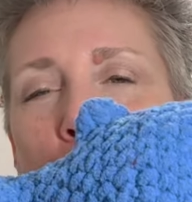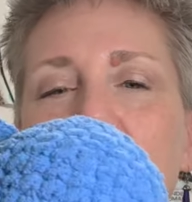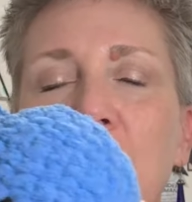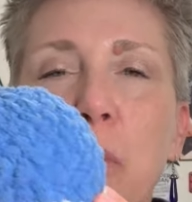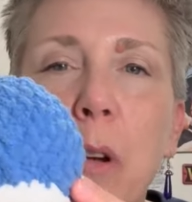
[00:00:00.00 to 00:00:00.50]

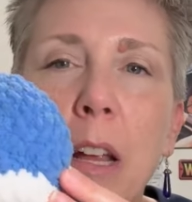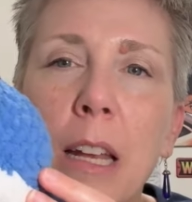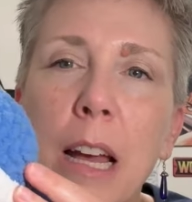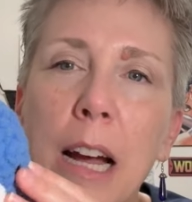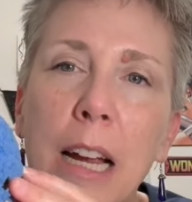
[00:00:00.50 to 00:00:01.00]
This
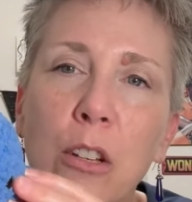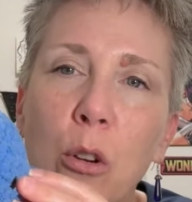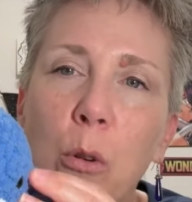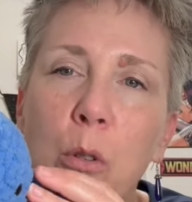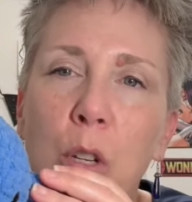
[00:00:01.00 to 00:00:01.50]
one I
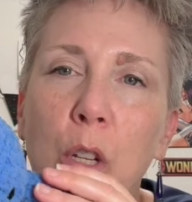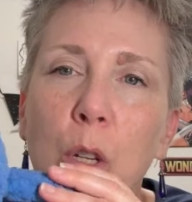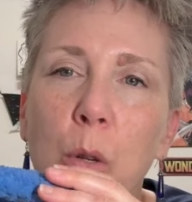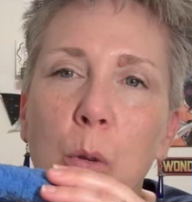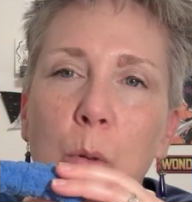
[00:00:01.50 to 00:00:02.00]
chose to
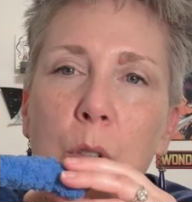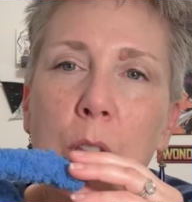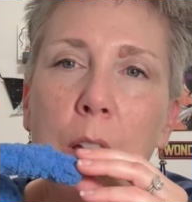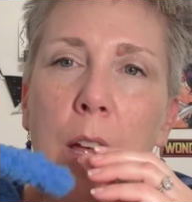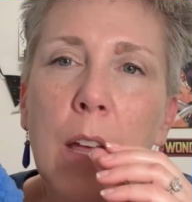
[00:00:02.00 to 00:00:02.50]

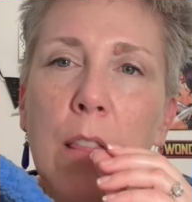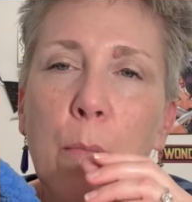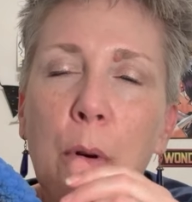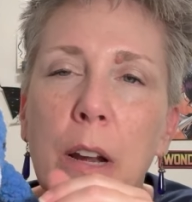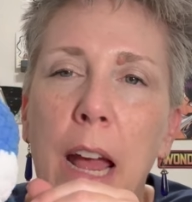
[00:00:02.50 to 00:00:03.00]
use the
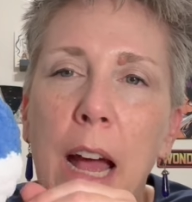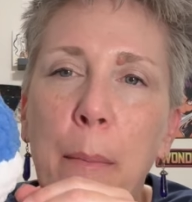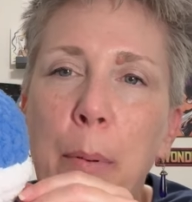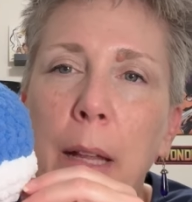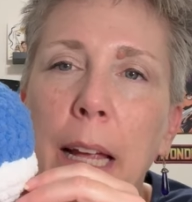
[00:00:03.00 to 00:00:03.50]
Bernat
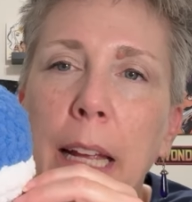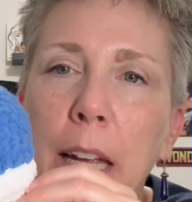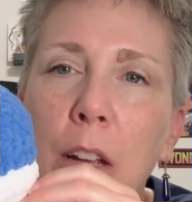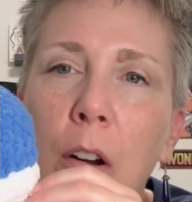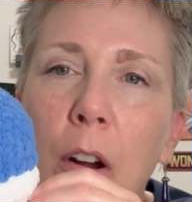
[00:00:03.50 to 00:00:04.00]
blanket
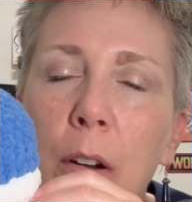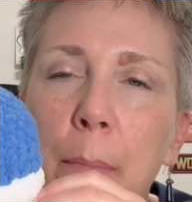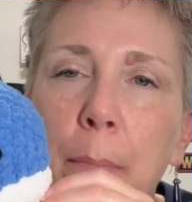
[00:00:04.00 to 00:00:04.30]
yarn.